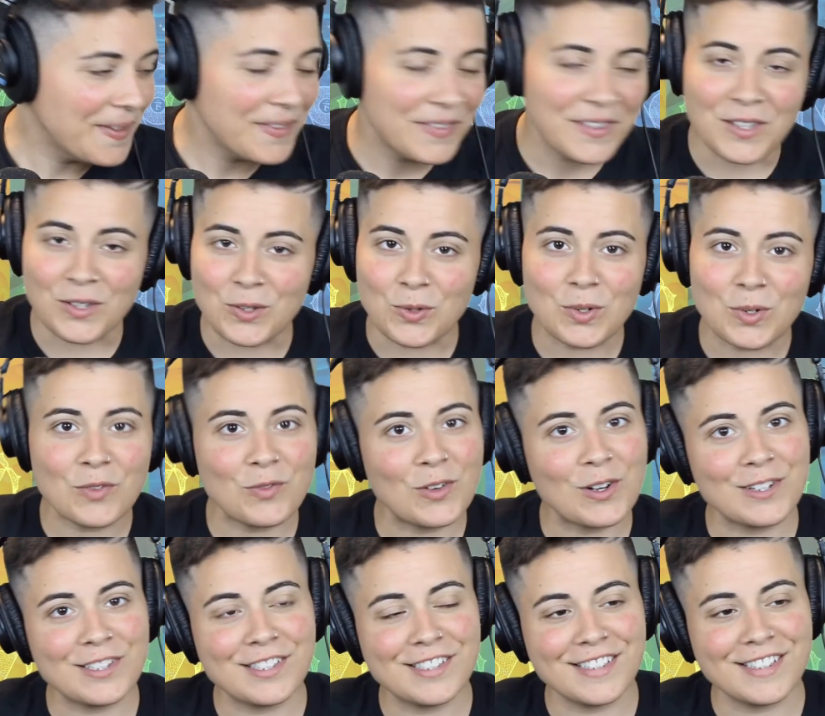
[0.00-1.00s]
The
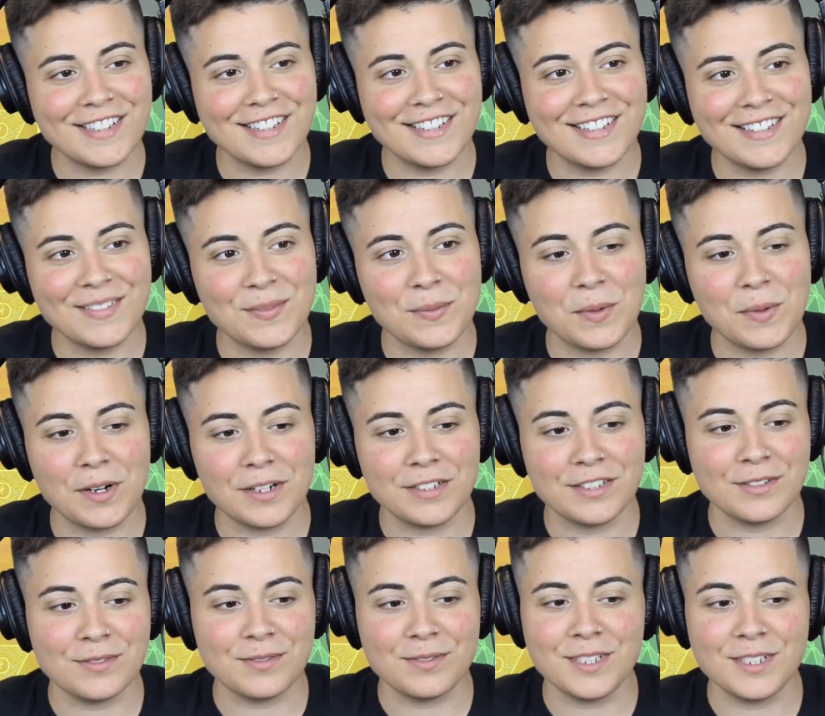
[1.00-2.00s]
universe works in